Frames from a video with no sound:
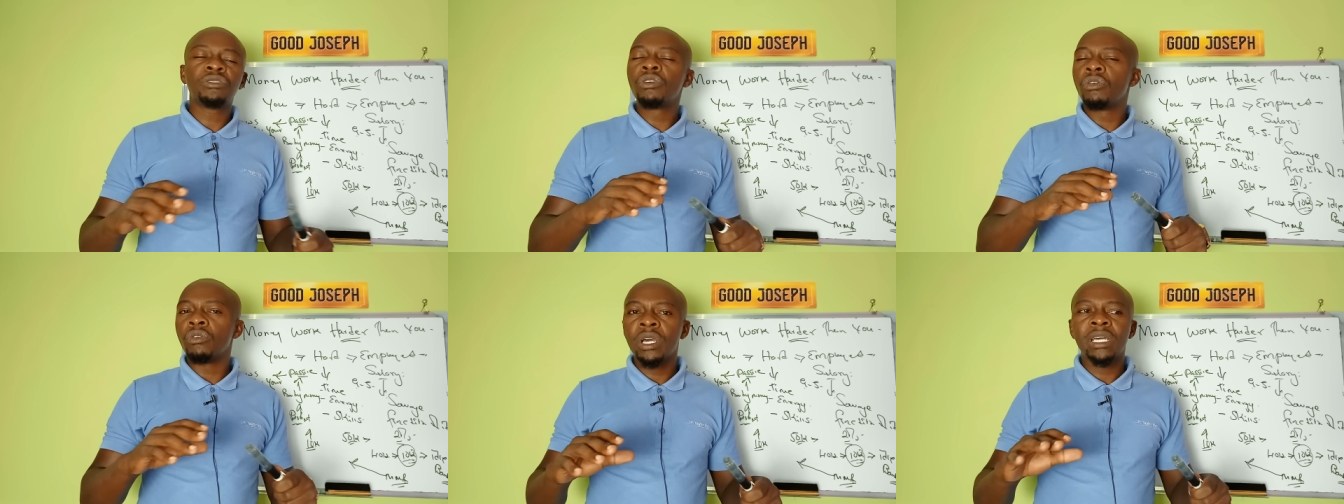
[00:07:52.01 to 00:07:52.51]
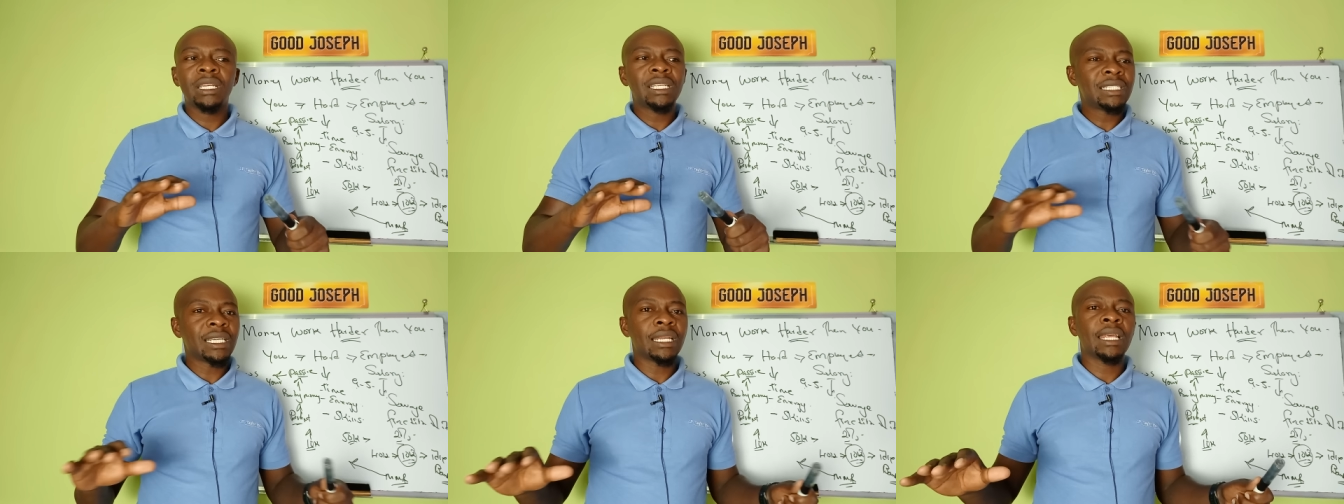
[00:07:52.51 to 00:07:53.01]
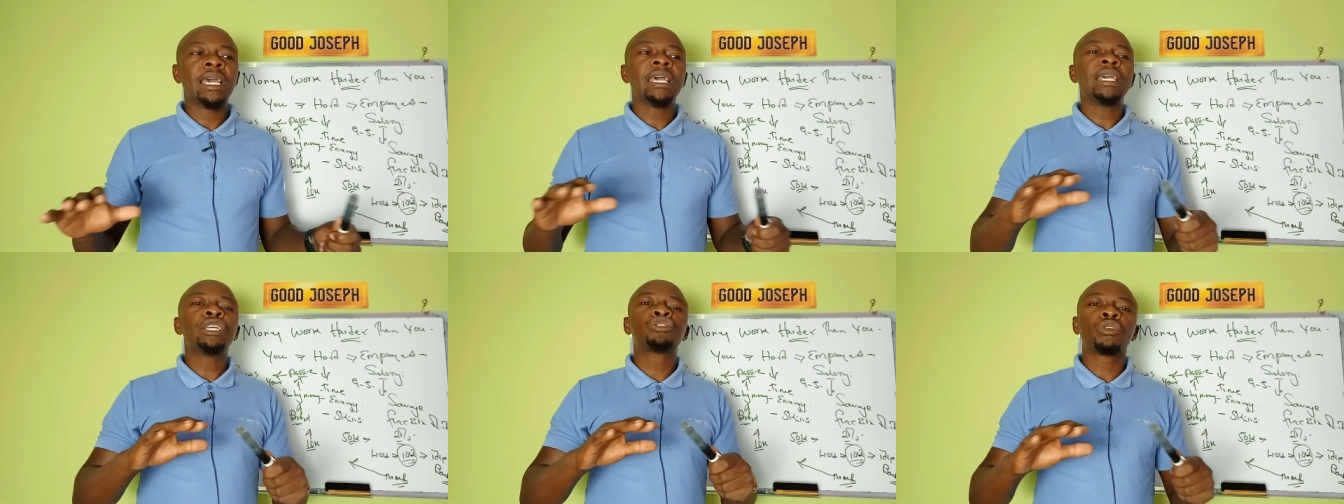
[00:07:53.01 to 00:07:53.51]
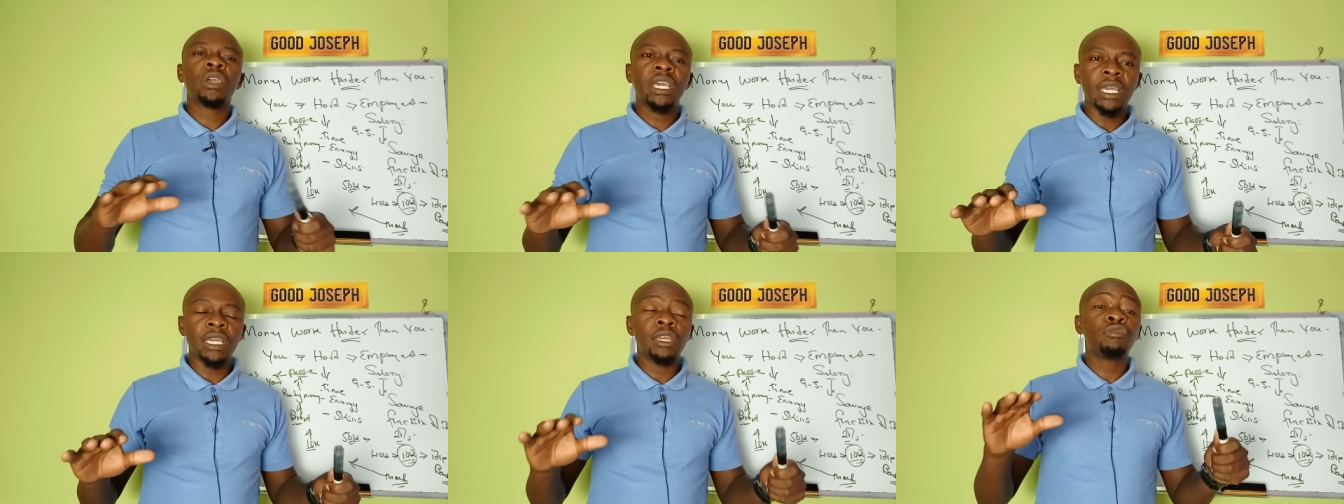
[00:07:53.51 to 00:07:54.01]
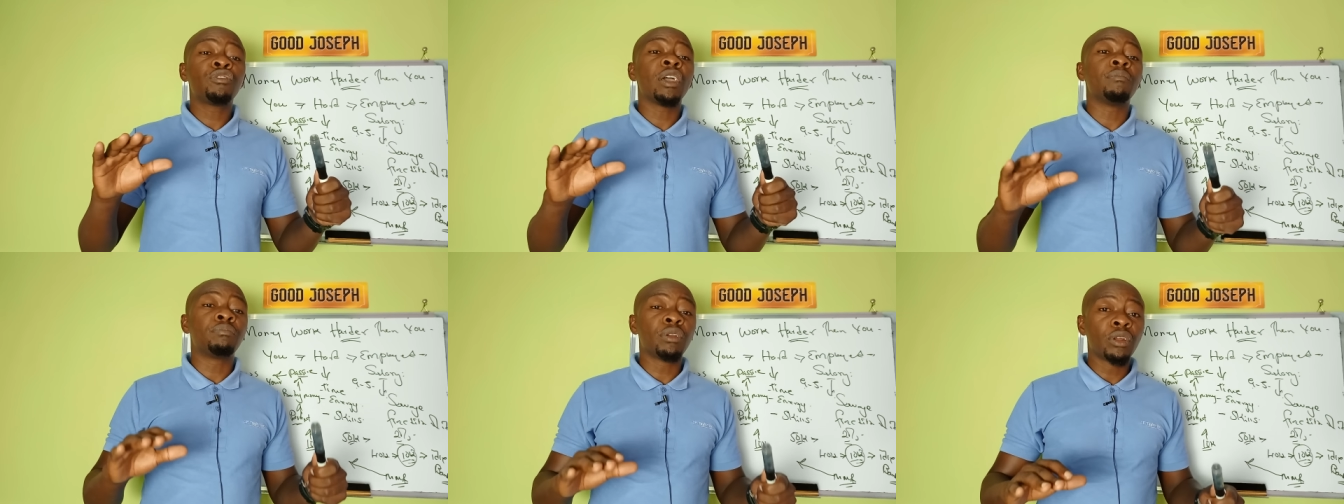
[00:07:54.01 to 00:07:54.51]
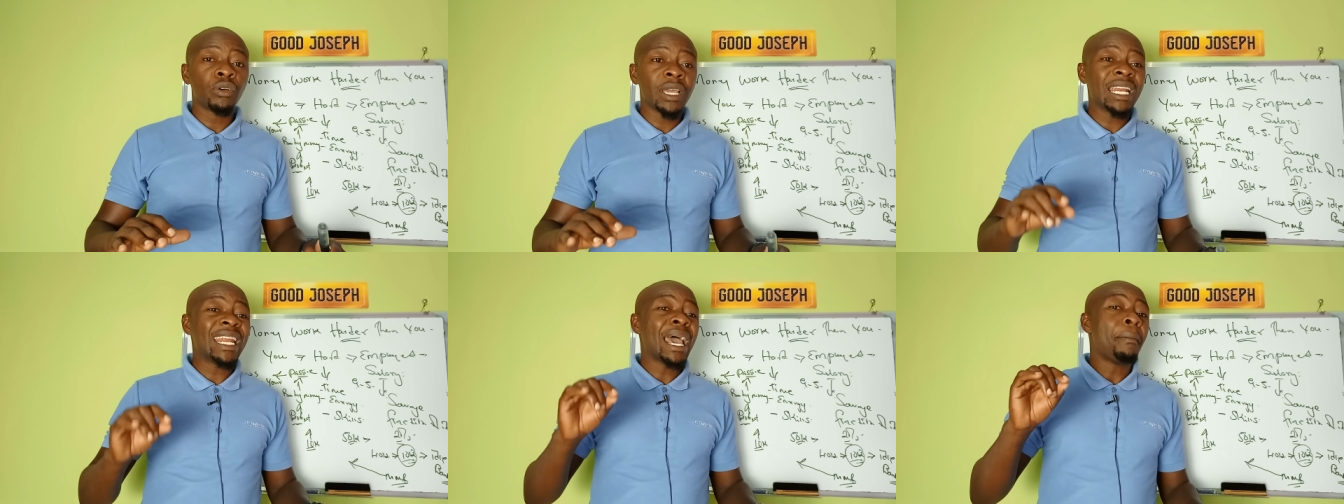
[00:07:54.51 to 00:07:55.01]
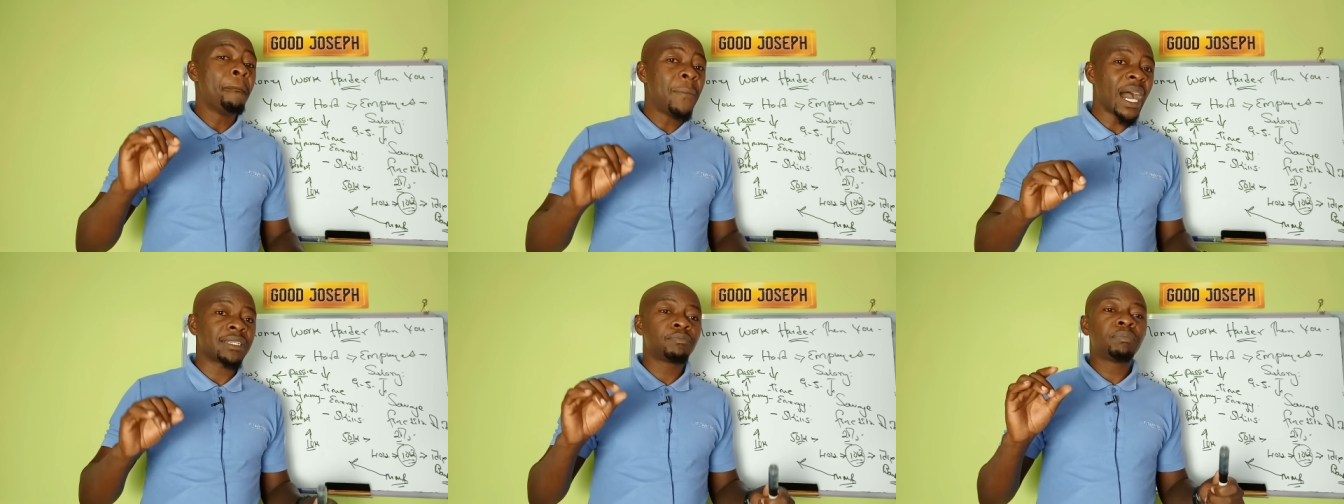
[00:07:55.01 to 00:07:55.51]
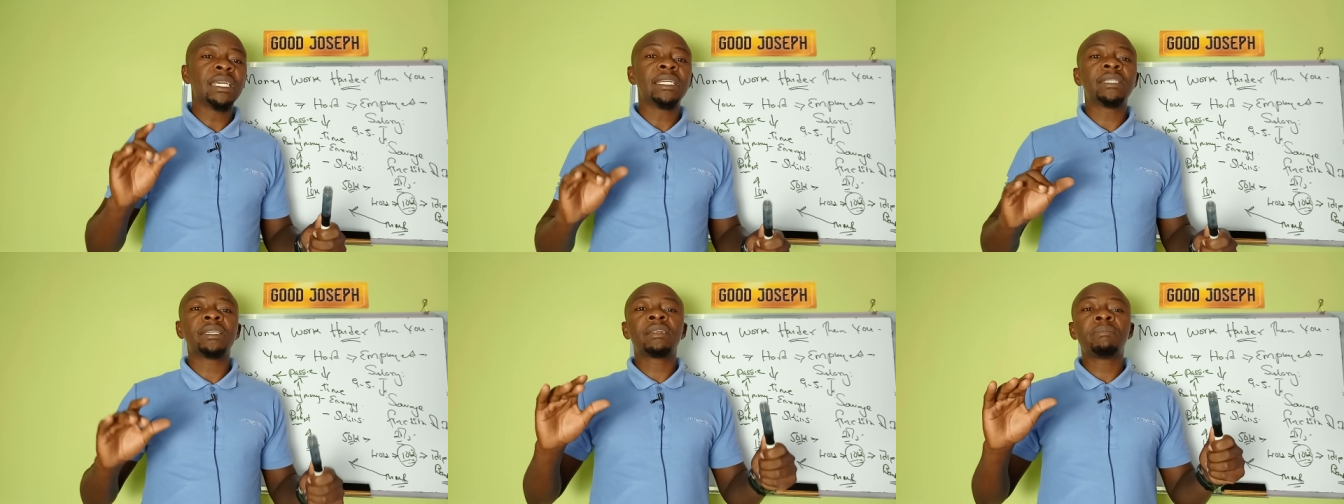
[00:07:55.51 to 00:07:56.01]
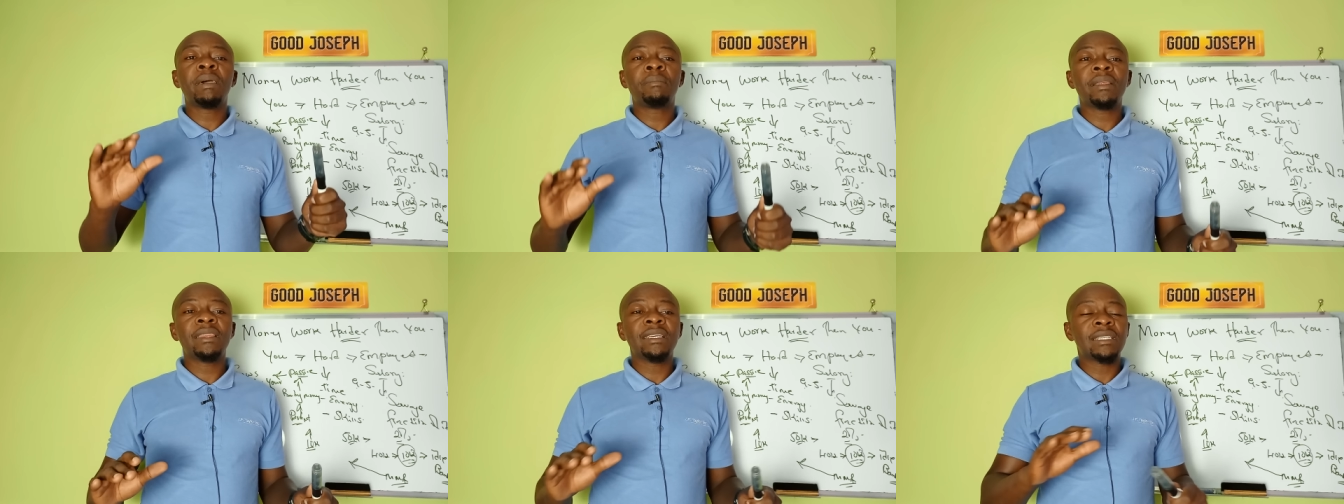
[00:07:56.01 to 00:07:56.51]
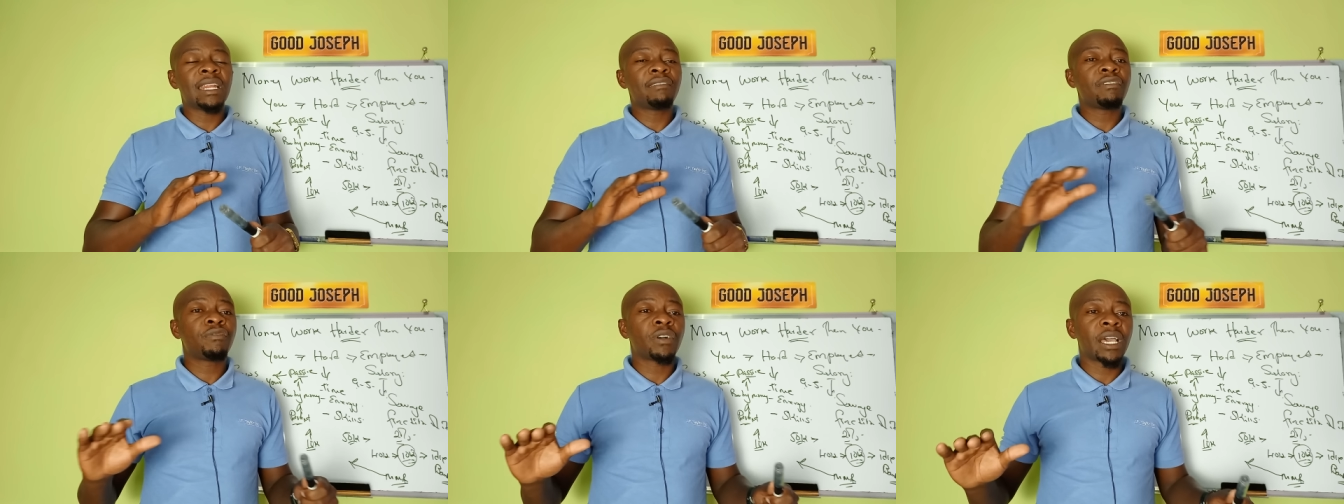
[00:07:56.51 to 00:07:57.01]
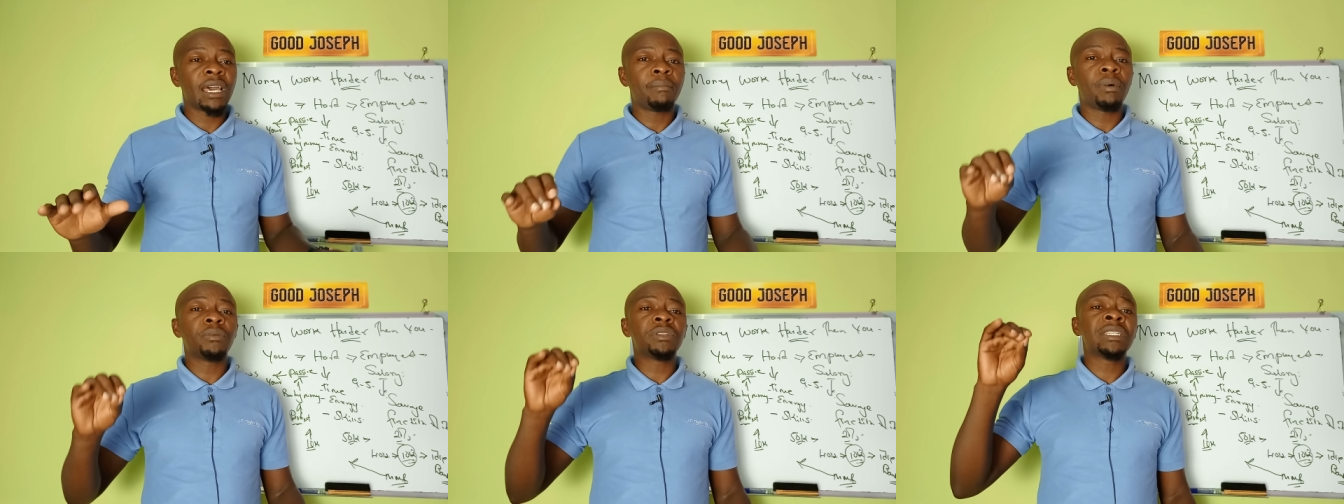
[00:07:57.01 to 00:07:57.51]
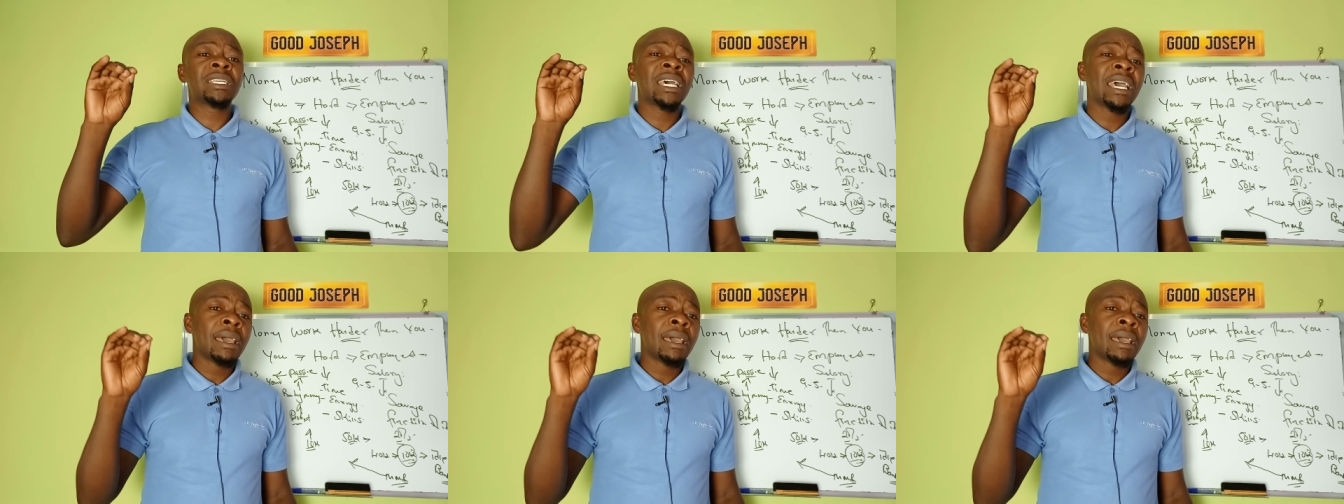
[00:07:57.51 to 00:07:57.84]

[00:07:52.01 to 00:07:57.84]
No, listen, it's okay if you're employed, but please remember this and never forget about it.